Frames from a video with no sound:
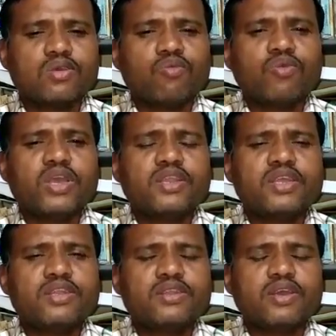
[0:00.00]
When
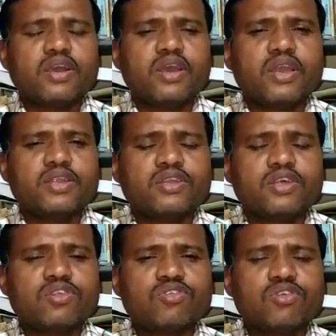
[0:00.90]
it
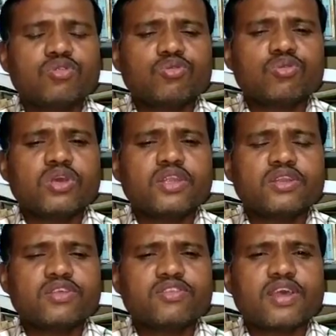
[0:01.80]
enters into the
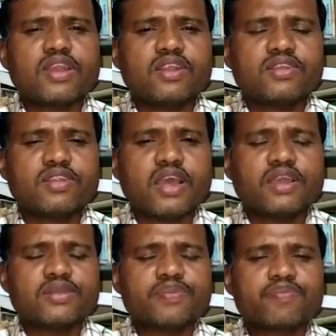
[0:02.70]
intestinal
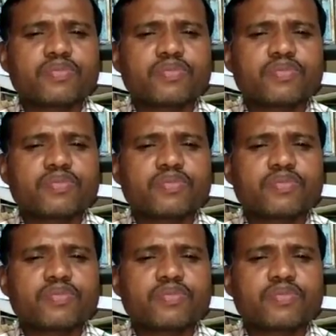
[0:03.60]
tract,